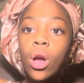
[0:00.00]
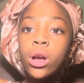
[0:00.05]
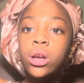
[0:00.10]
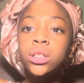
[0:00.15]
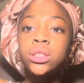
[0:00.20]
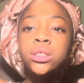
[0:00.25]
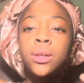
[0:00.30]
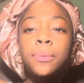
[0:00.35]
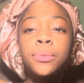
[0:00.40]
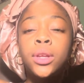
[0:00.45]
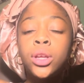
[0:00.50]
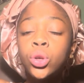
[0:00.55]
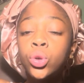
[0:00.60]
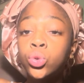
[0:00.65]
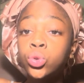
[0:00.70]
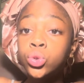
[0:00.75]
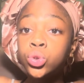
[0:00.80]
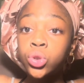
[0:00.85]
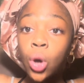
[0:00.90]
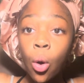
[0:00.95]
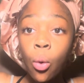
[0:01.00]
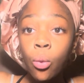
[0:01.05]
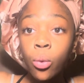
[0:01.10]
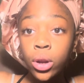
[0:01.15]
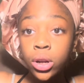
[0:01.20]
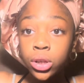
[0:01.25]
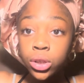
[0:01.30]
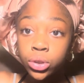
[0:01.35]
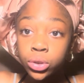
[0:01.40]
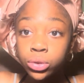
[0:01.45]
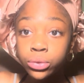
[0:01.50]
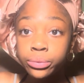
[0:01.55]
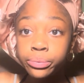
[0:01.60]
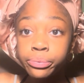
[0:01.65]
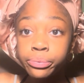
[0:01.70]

Something you don't want to do